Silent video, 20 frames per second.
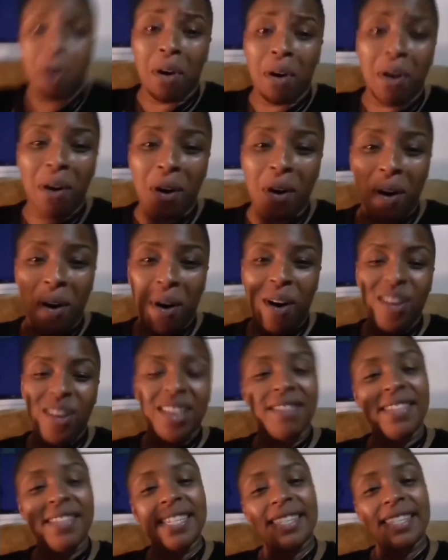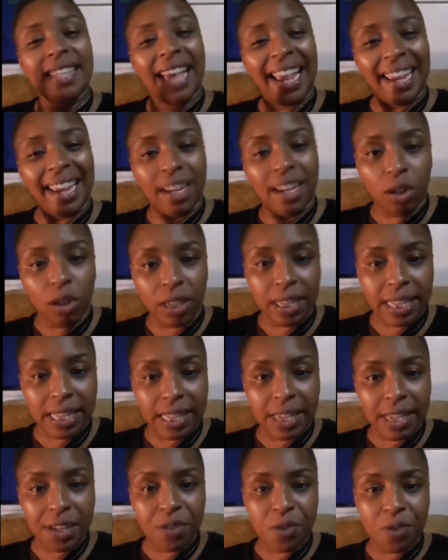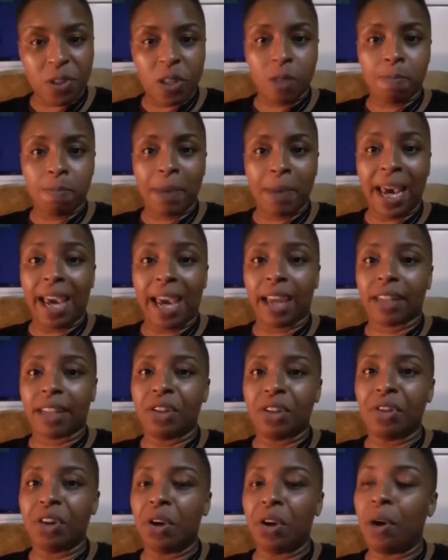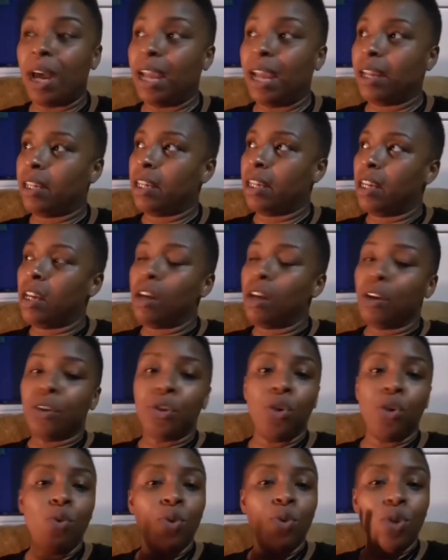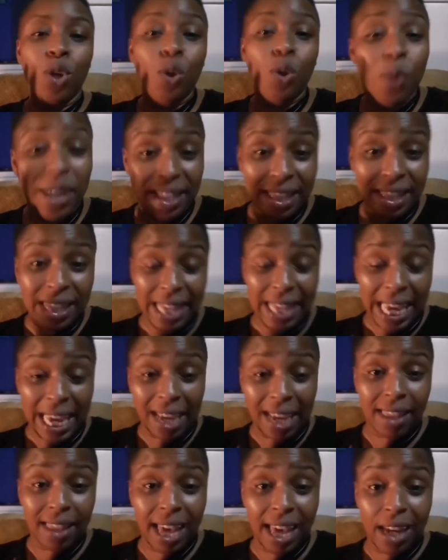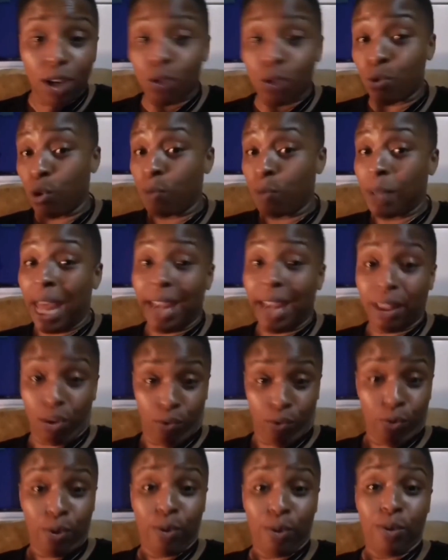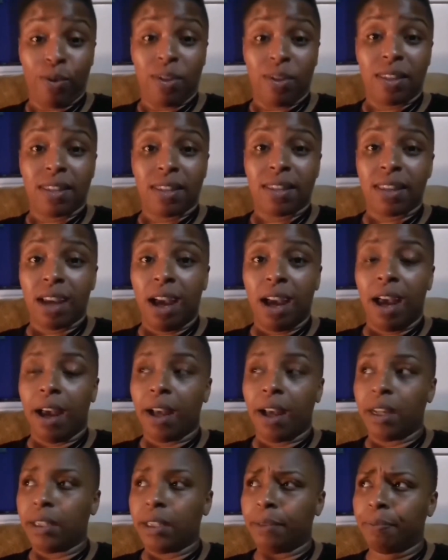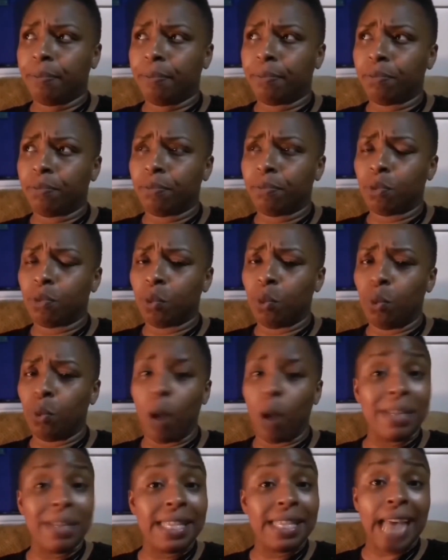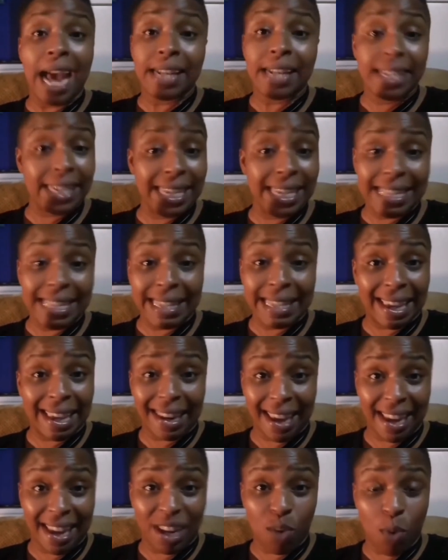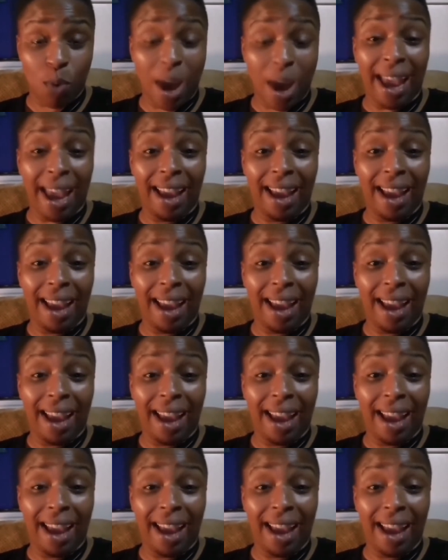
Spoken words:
all of the slight and all of the disrespect. You know, you wouldn't think that a group like the Roots were misogynistic in any way,